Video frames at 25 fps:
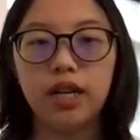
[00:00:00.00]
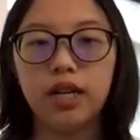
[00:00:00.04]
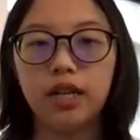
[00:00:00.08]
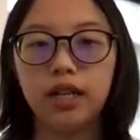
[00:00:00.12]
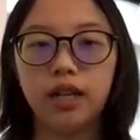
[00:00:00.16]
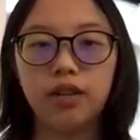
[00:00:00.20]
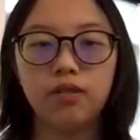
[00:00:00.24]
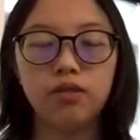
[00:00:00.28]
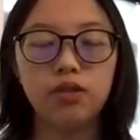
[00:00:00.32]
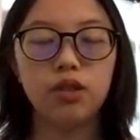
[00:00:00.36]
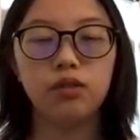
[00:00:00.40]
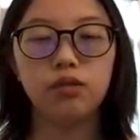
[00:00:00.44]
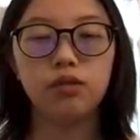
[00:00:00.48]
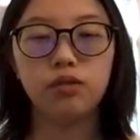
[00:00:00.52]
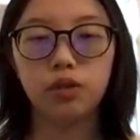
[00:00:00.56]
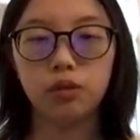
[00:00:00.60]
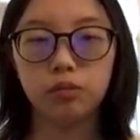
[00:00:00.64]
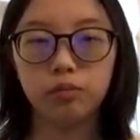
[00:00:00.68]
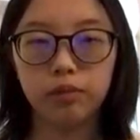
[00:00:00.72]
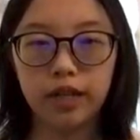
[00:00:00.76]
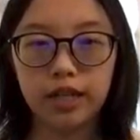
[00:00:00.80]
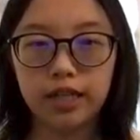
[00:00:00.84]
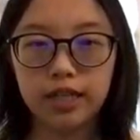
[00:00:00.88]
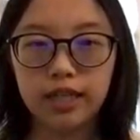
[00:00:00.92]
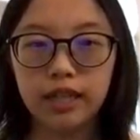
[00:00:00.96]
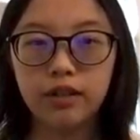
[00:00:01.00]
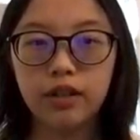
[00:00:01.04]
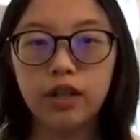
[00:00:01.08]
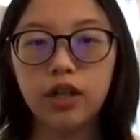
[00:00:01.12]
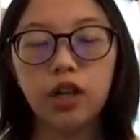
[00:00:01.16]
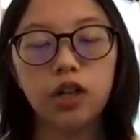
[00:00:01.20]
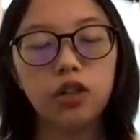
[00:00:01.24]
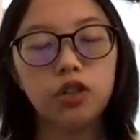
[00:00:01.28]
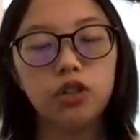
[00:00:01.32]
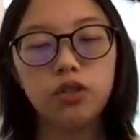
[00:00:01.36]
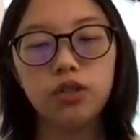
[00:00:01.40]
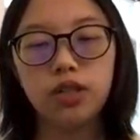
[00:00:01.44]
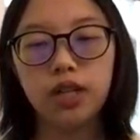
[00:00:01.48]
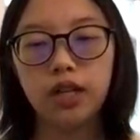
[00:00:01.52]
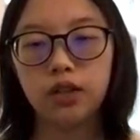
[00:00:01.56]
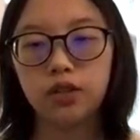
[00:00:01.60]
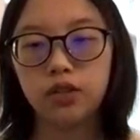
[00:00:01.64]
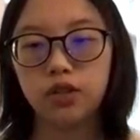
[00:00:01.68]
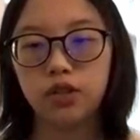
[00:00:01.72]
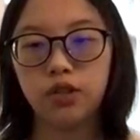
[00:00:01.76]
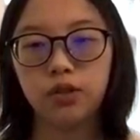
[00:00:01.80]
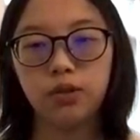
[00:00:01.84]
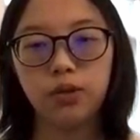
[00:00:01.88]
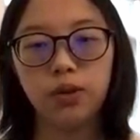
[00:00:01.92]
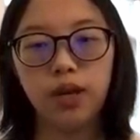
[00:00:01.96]
It gives you the full breakdown. It also
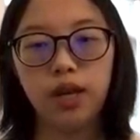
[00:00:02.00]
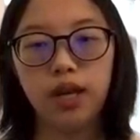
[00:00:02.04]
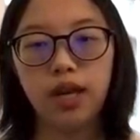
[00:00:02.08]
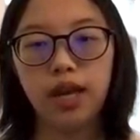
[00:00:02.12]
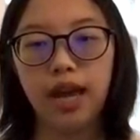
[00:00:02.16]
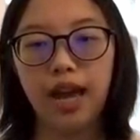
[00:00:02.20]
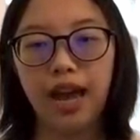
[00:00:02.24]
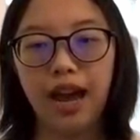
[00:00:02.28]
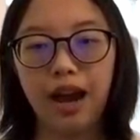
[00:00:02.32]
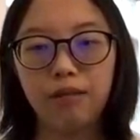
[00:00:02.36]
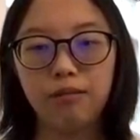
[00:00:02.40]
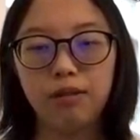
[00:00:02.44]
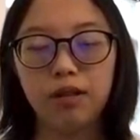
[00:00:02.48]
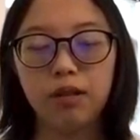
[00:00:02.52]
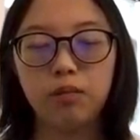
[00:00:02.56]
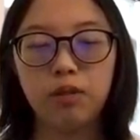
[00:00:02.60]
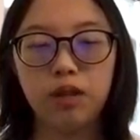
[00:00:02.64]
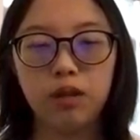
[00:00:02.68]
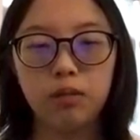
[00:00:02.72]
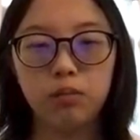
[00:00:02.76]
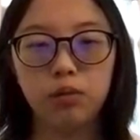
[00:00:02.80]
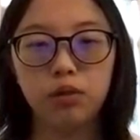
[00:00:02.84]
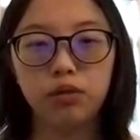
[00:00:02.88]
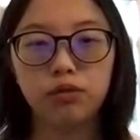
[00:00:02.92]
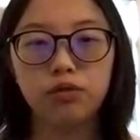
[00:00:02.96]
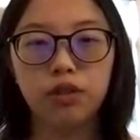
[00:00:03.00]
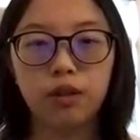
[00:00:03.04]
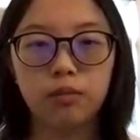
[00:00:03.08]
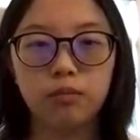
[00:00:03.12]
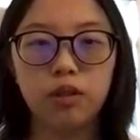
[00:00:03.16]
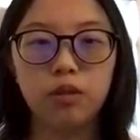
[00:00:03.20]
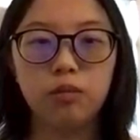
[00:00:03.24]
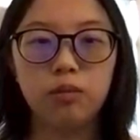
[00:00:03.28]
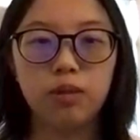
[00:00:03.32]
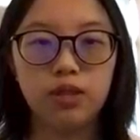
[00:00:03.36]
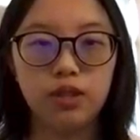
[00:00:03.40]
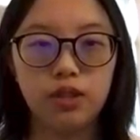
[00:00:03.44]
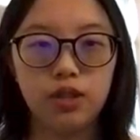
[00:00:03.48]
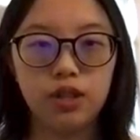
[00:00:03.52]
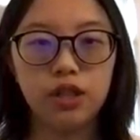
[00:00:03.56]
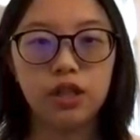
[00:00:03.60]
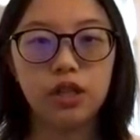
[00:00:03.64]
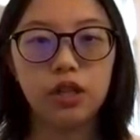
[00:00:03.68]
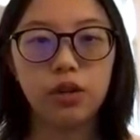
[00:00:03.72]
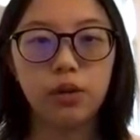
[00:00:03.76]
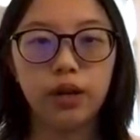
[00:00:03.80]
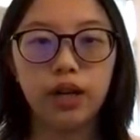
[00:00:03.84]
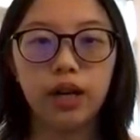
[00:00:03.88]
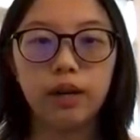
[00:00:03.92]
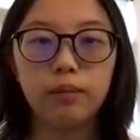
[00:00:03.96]
tells you how many people from UBC you're
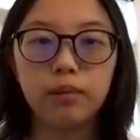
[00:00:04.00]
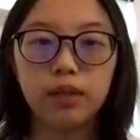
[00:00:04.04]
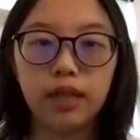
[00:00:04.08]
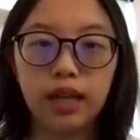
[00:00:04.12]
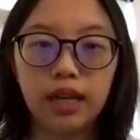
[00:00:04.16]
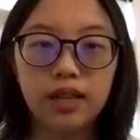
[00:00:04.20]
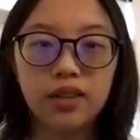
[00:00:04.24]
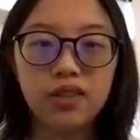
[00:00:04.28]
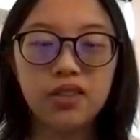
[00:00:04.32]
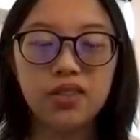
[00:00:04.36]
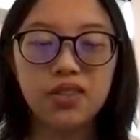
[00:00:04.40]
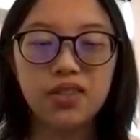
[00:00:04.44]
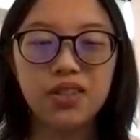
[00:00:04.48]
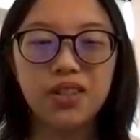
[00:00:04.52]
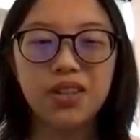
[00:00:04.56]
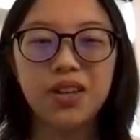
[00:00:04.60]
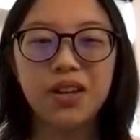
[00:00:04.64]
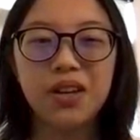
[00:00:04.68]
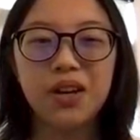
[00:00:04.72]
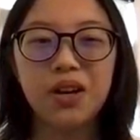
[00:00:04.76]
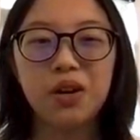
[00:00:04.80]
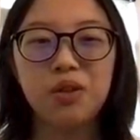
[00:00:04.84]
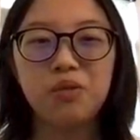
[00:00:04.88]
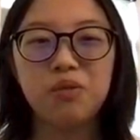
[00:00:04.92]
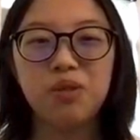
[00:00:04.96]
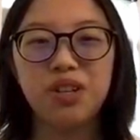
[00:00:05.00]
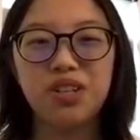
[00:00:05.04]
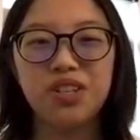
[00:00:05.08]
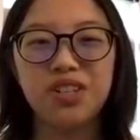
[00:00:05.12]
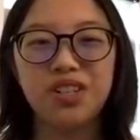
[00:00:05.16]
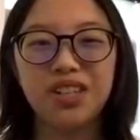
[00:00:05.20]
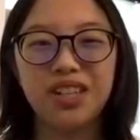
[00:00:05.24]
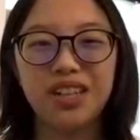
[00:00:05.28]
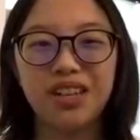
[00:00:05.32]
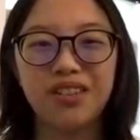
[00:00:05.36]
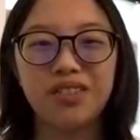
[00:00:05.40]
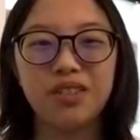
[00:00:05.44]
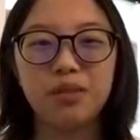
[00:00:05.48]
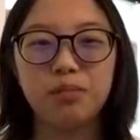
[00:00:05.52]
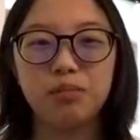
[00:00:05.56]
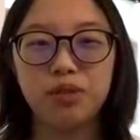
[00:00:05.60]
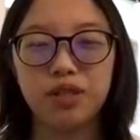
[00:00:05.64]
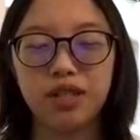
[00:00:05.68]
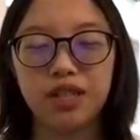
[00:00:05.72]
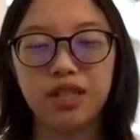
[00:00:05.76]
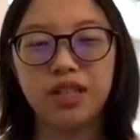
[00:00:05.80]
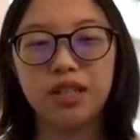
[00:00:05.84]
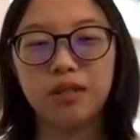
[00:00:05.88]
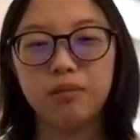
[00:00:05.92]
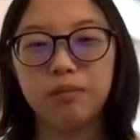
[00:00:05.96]
going up against, which gives a
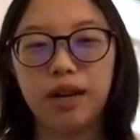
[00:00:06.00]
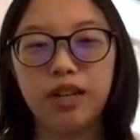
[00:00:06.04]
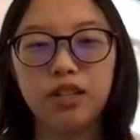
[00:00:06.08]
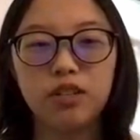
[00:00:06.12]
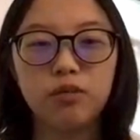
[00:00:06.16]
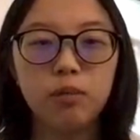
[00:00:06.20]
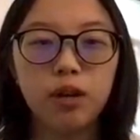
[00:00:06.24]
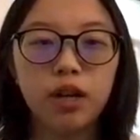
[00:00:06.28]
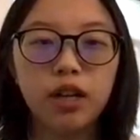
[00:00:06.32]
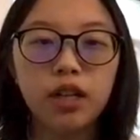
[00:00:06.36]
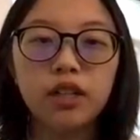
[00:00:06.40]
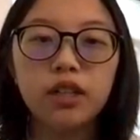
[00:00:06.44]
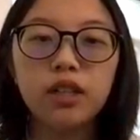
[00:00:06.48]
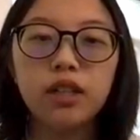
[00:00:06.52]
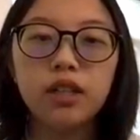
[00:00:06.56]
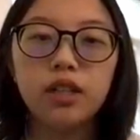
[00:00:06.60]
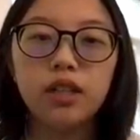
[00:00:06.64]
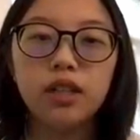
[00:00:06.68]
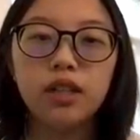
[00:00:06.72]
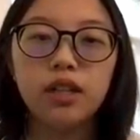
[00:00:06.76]
pretty good benchmark.